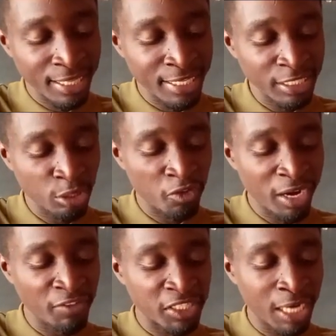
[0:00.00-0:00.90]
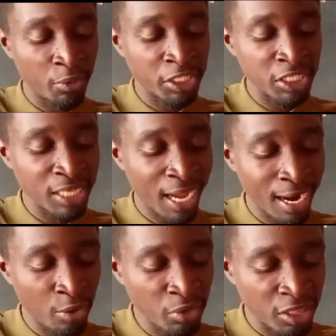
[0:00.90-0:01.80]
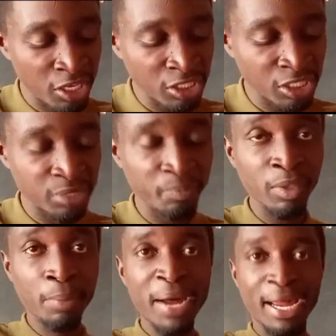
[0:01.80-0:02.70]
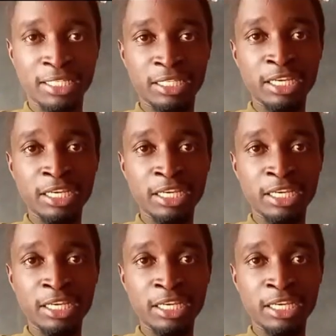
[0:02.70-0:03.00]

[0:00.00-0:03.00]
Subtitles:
center of gravity now, it is around this part.